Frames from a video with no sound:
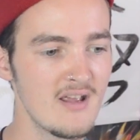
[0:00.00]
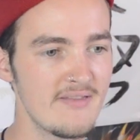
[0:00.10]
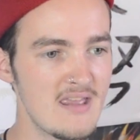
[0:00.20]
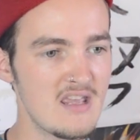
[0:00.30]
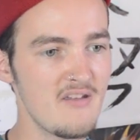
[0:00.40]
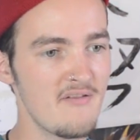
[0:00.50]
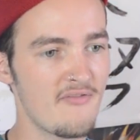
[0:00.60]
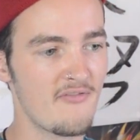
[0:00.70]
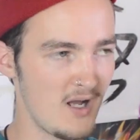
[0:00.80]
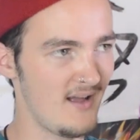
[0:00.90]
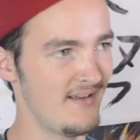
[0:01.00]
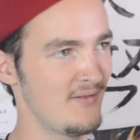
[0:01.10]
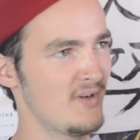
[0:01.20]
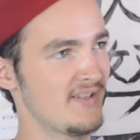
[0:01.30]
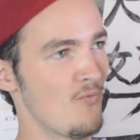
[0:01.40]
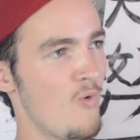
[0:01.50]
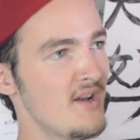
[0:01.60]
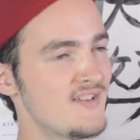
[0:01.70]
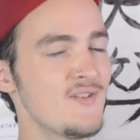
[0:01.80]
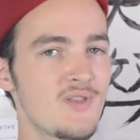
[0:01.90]
they give
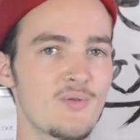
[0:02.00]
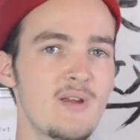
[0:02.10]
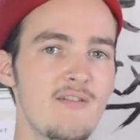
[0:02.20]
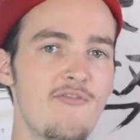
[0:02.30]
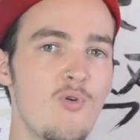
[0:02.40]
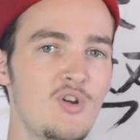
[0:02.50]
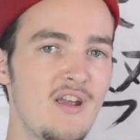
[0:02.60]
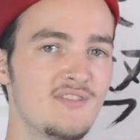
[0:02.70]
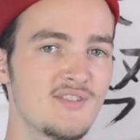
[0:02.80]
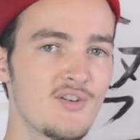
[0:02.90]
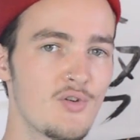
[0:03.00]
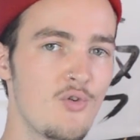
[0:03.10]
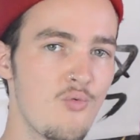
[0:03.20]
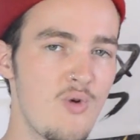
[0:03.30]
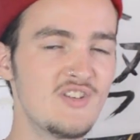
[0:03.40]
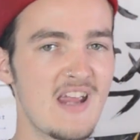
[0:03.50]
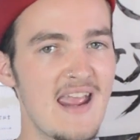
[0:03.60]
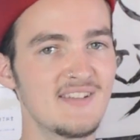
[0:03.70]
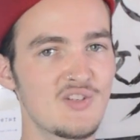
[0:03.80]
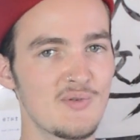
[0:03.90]
1, 2, 3, and 4, and you have to circle which
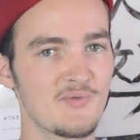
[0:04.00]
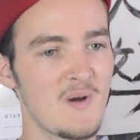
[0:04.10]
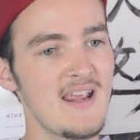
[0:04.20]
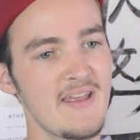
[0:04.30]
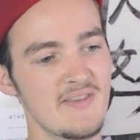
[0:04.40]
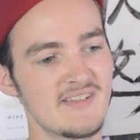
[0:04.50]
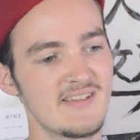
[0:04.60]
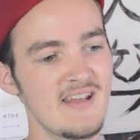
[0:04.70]
answer is right, and